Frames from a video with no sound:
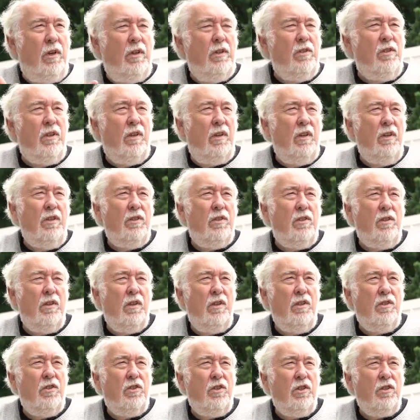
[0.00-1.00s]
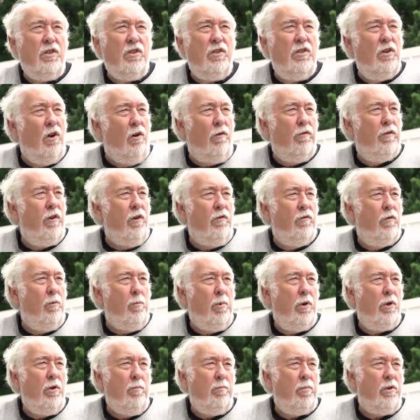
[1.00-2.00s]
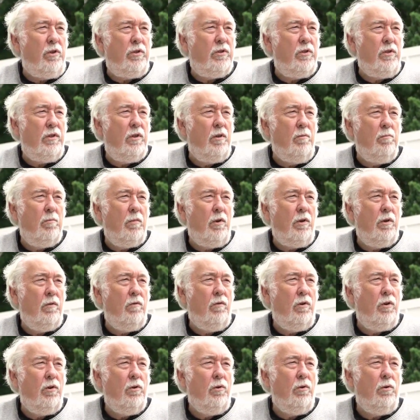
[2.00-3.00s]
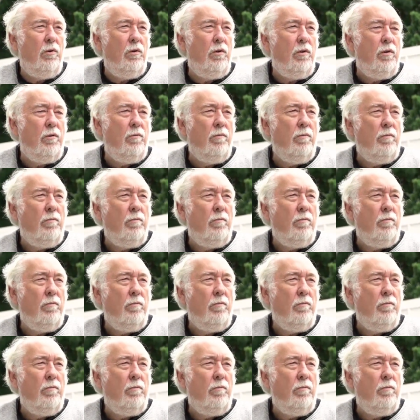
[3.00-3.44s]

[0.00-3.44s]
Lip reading: is just not fit for purpose, in my view.